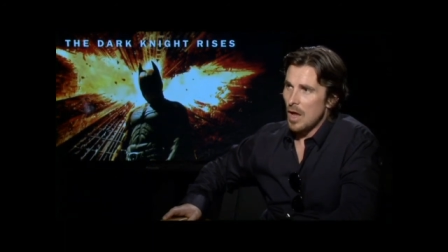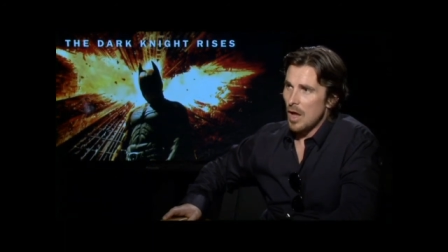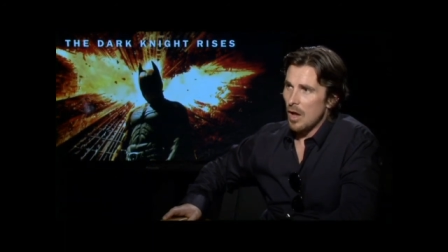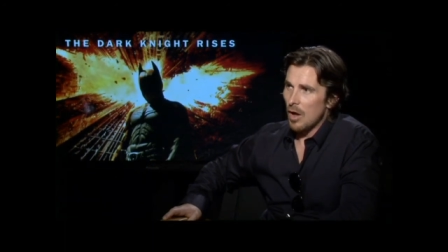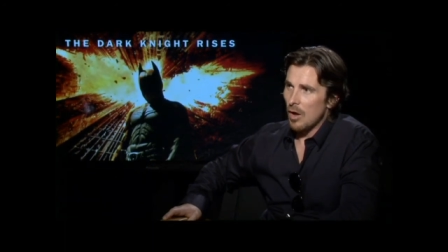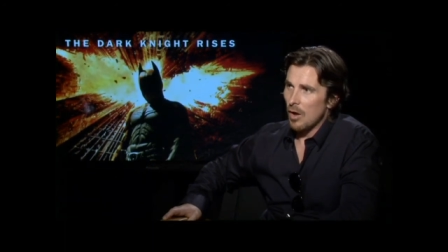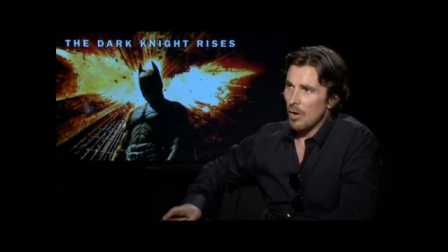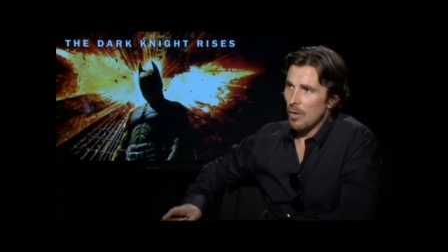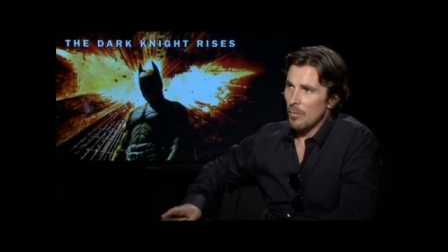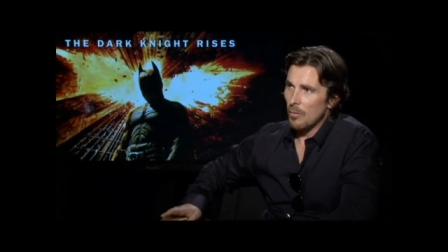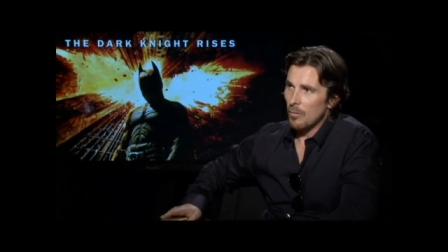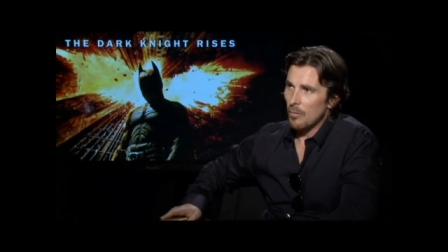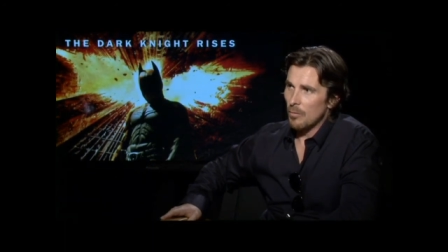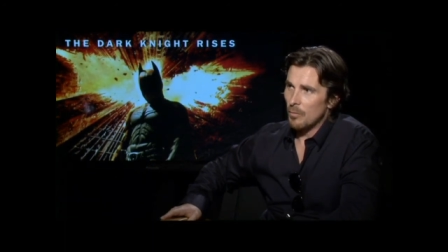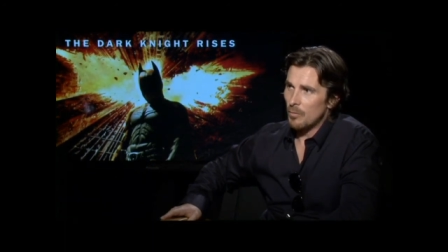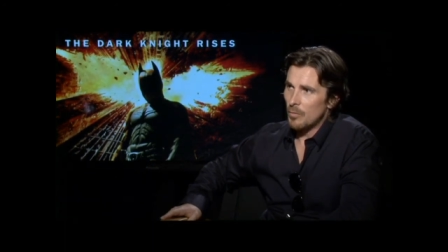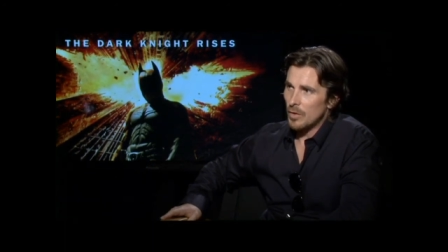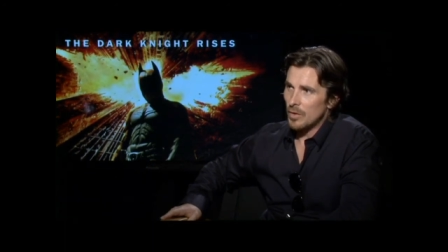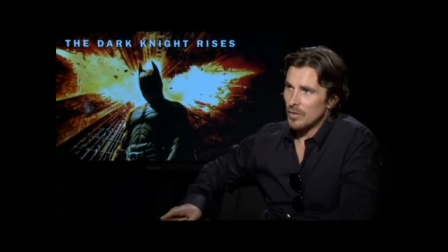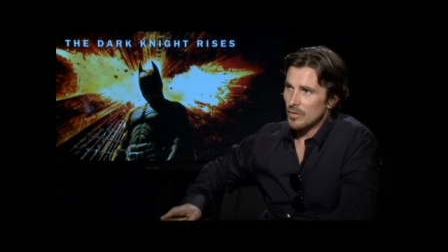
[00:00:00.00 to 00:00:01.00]

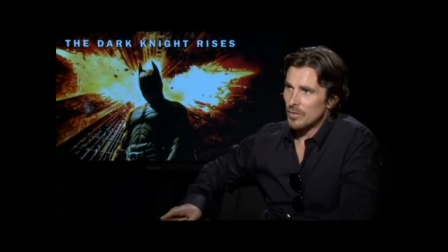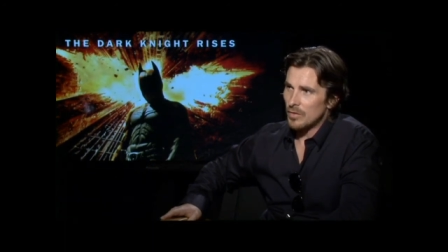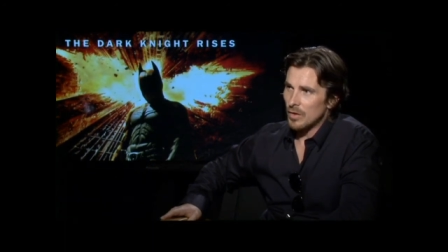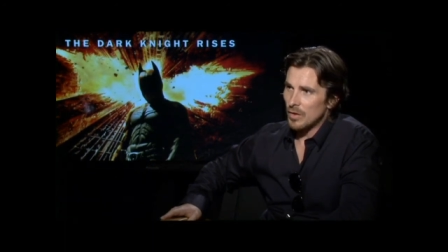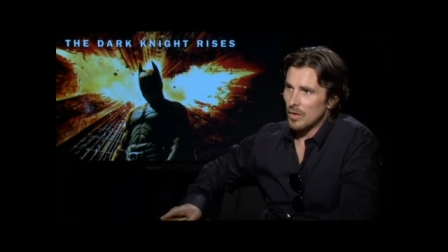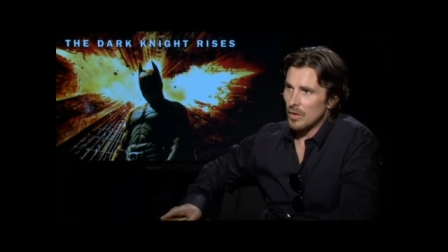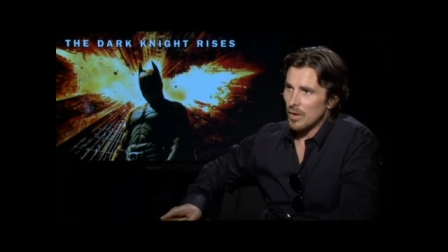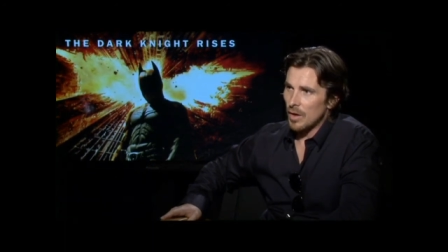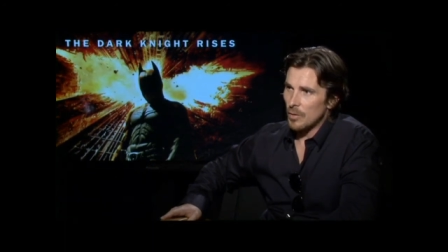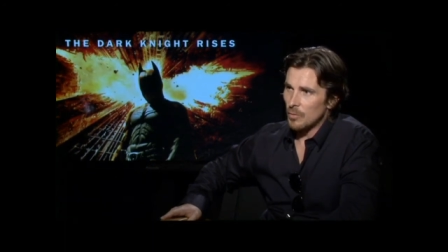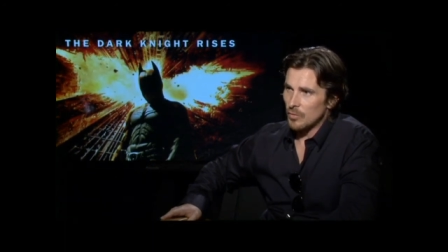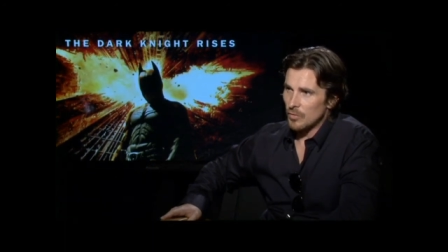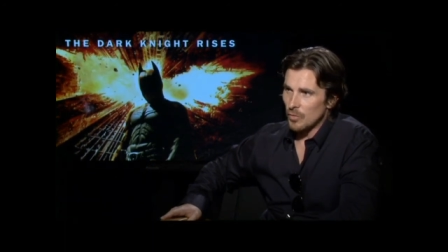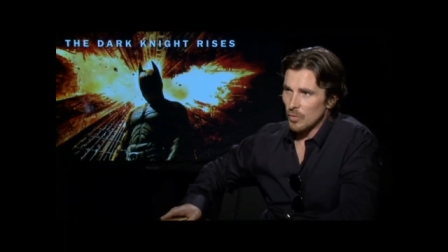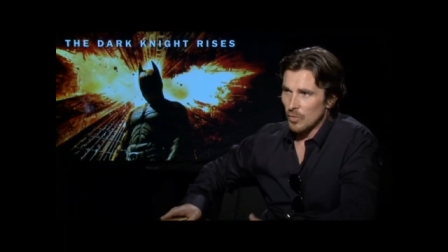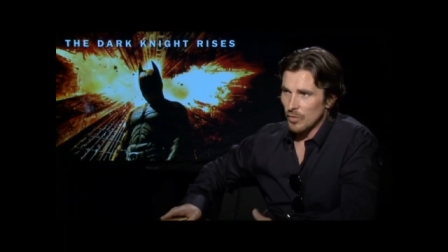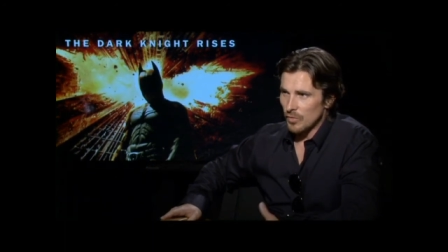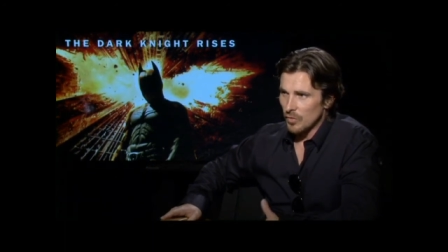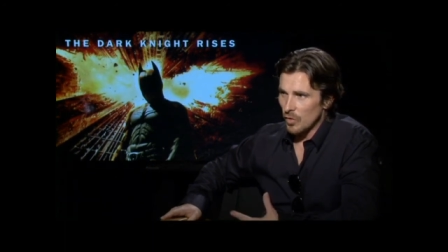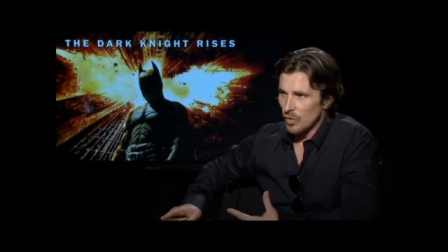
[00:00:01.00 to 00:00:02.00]
Um, but uh, I was
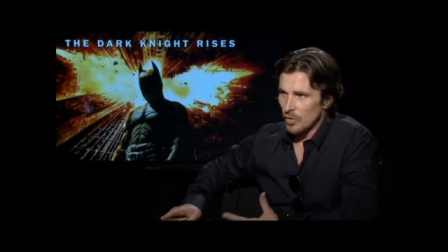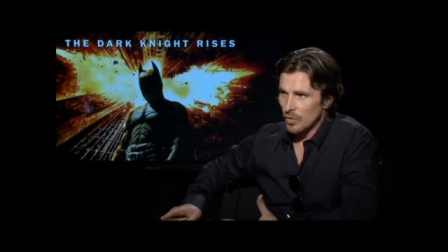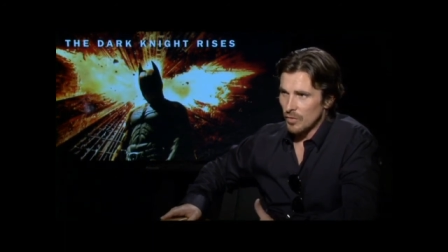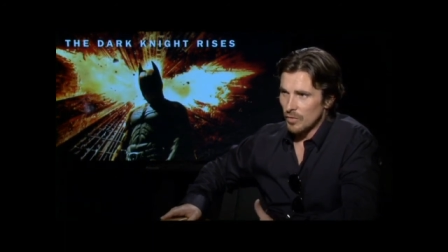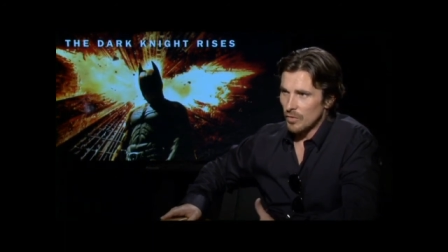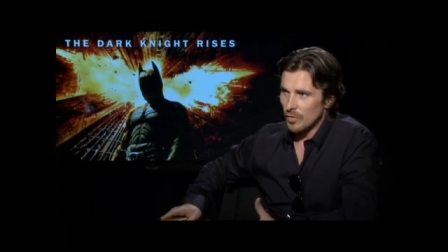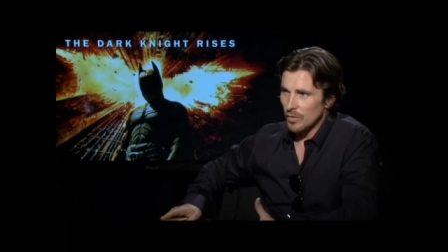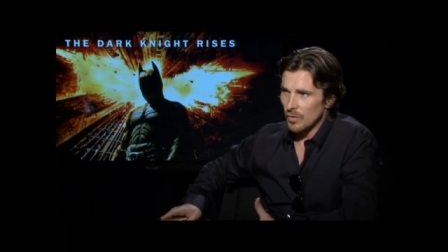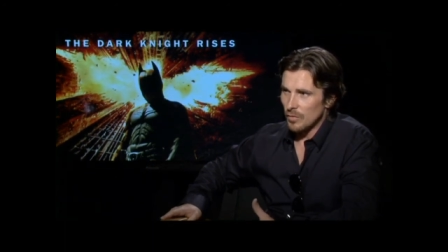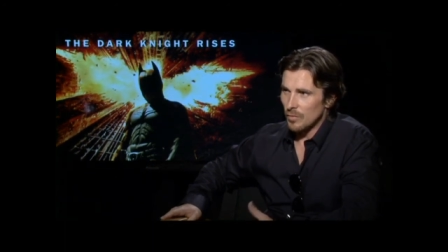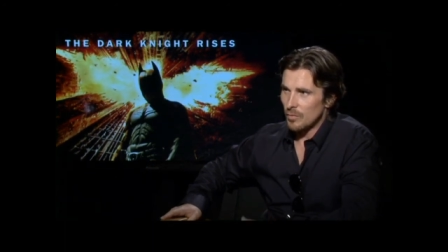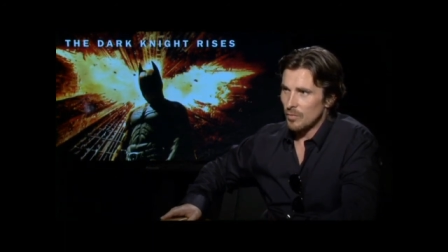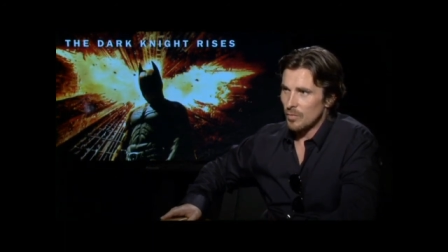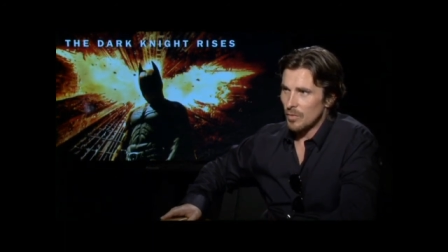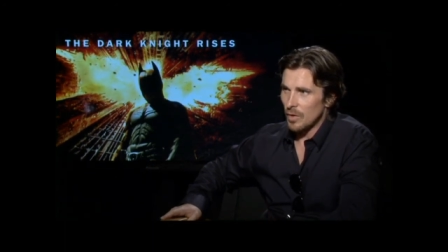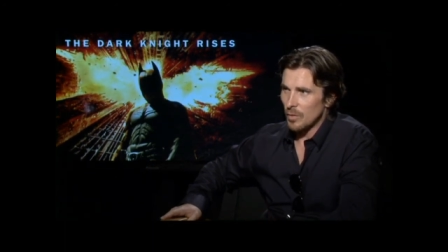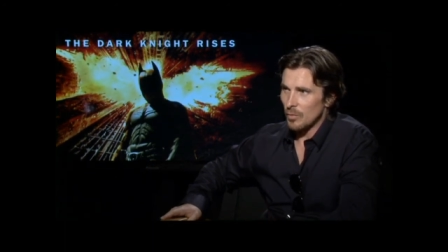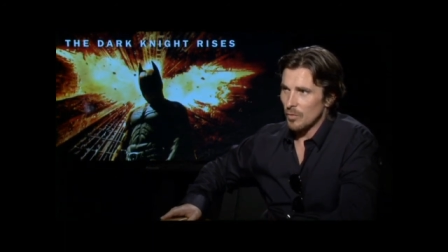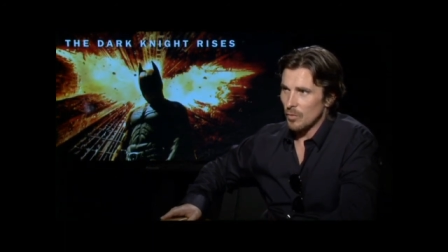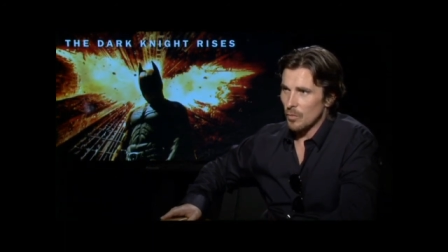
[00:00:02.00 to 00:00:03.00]
always honored to
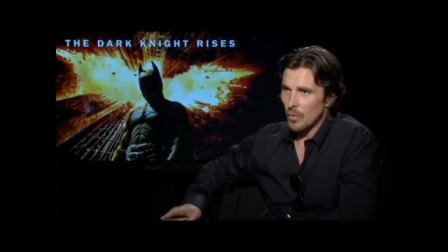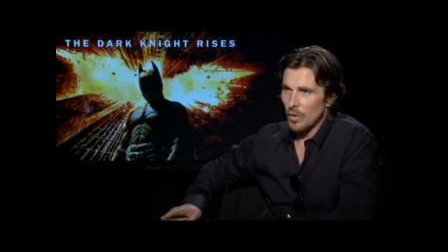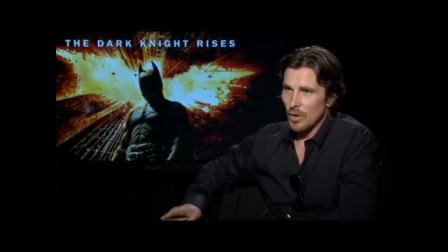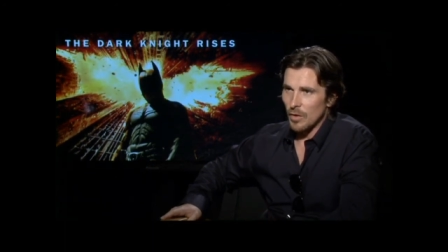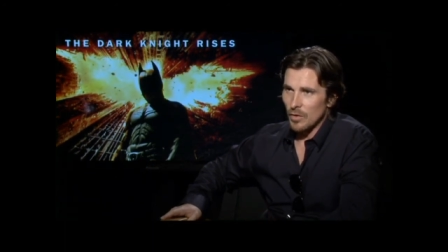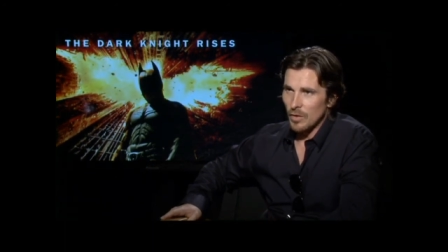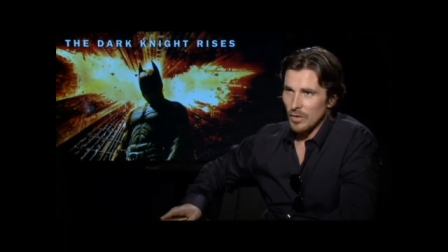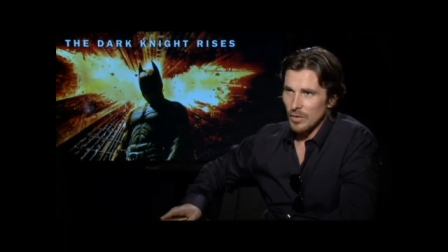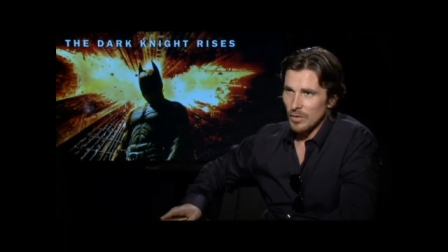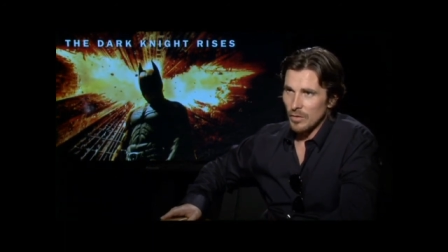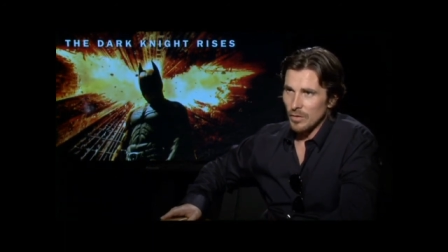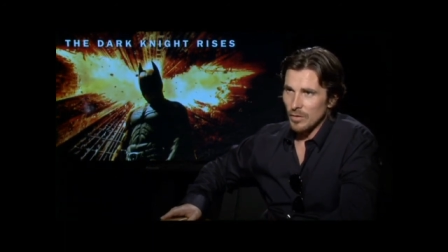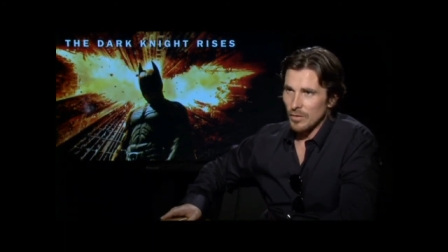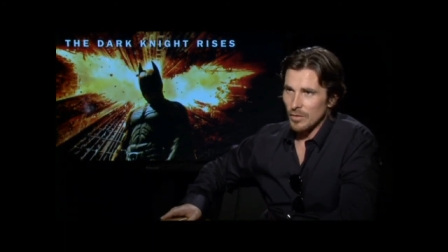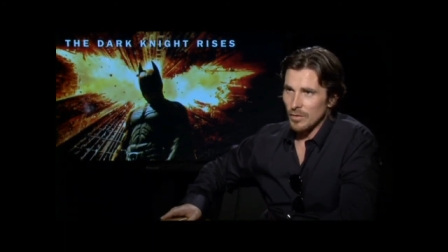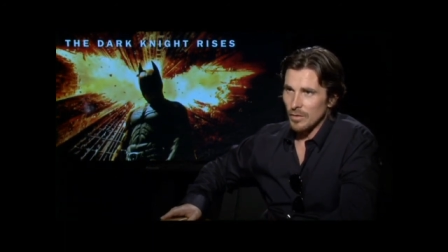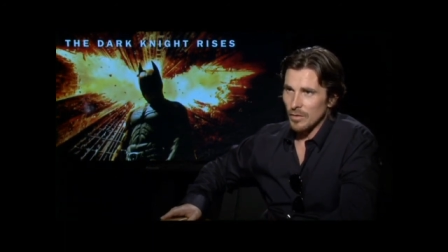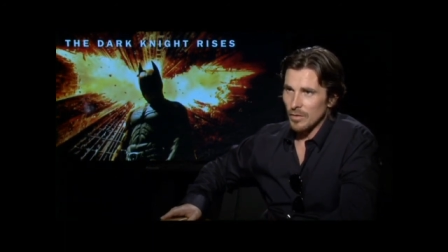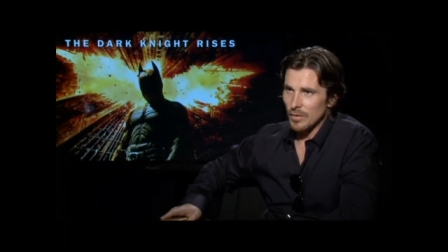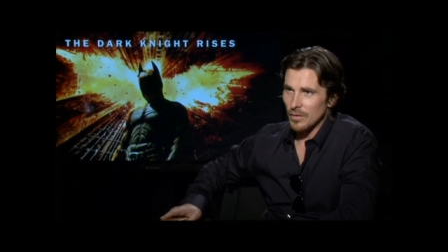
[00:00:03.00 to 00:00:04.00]
be able to wear it
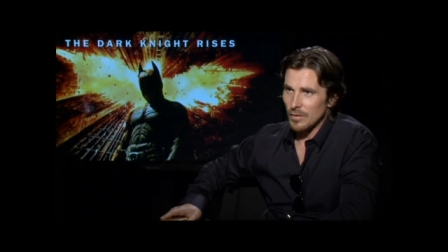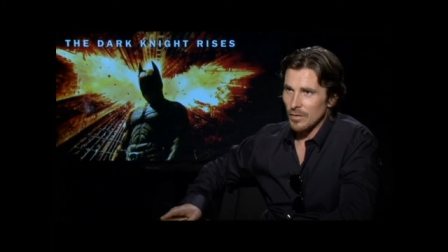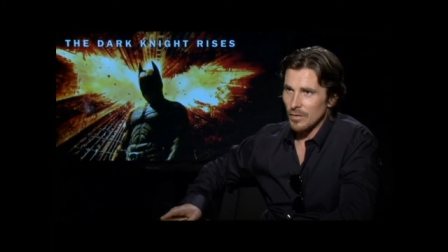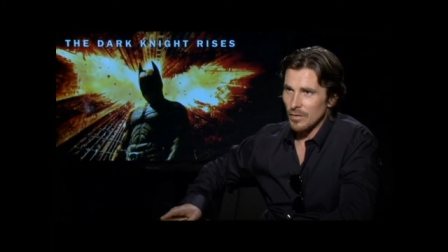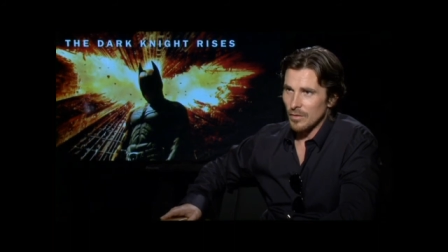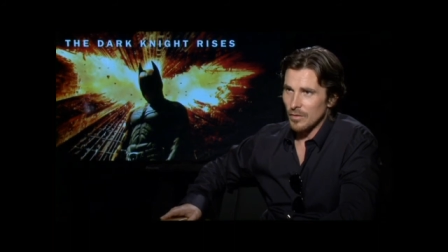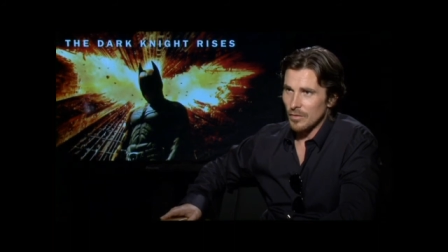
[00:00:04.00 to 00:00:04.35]
and uh,